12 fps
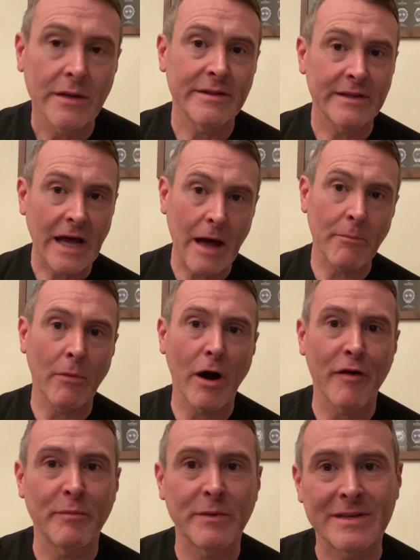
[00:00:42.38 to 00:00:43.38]
That might
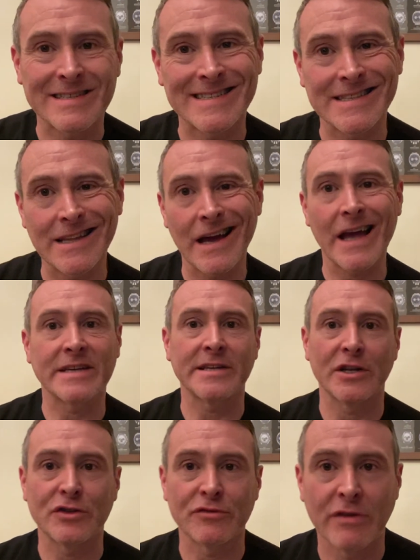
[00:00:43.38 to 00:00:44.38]
have been a slight
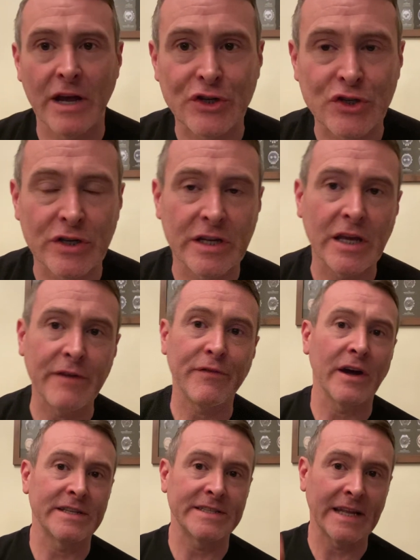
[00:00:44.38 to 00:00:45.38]
exaggeration. If
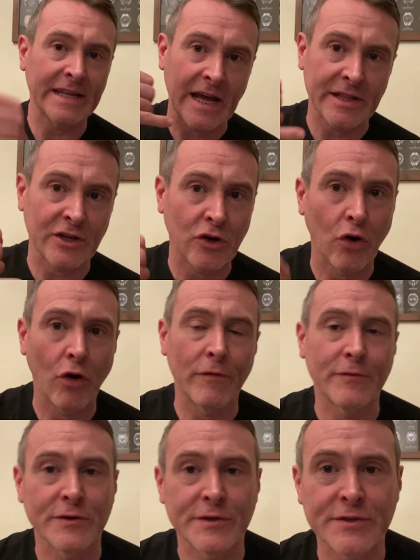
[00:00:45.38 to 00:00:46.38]
I did get the call
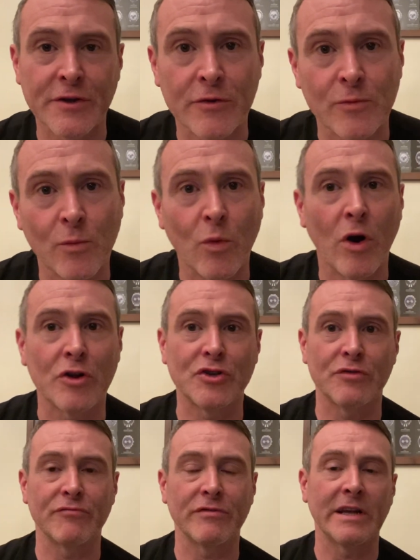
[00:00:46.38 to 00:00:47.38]
for a certain watch
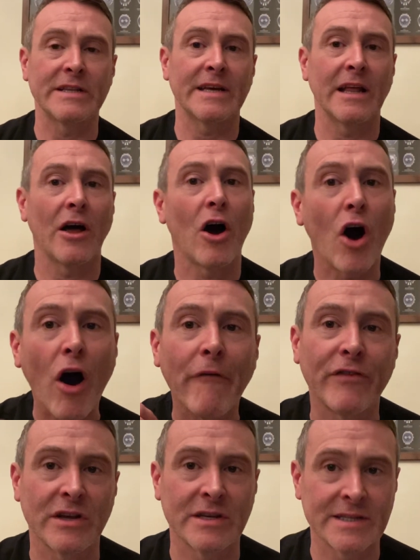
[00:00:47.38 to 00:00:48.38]
at retail,
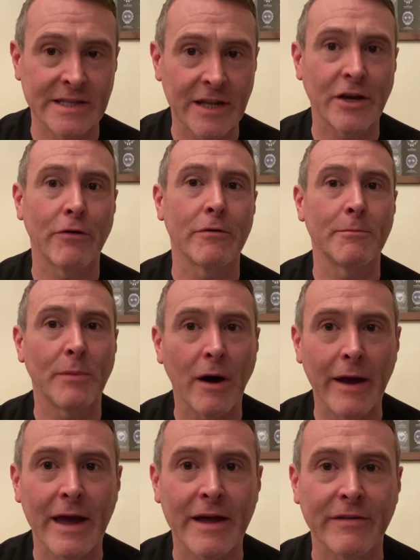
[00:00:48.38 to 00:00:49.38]
obviously I'd go and
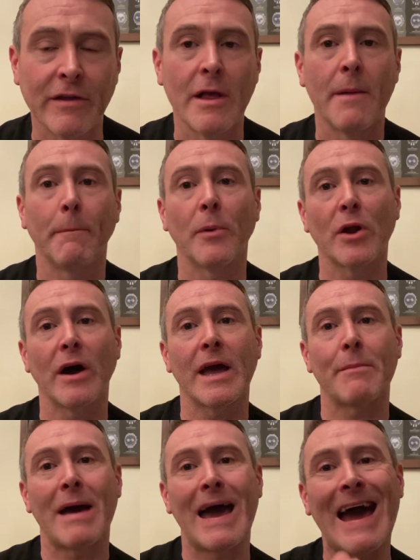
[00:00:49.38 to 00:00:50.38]
buy it, but I
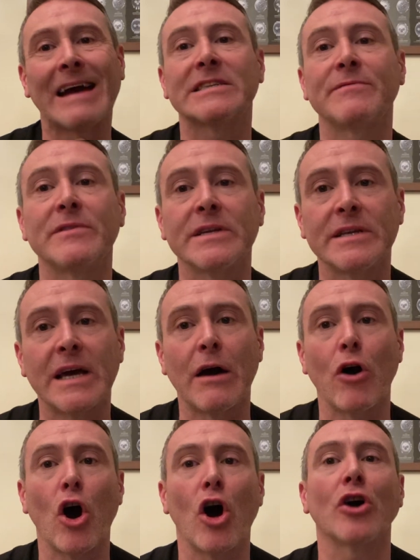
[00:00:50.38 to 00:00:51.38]
am actively
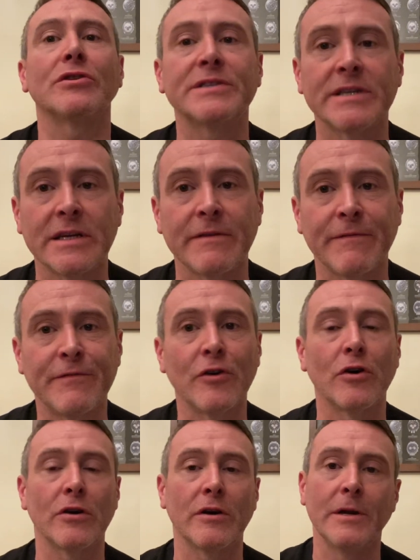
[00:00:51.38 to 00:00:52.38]
now hunting
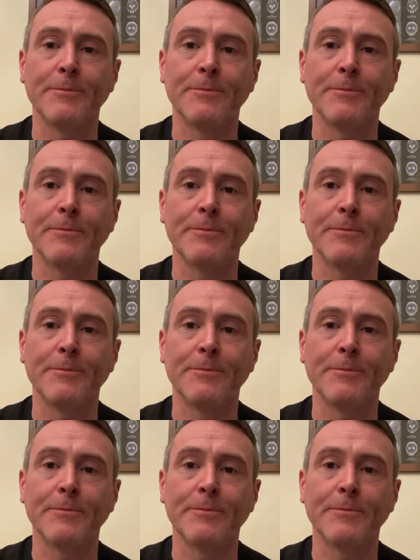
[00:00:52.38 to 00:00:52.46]
for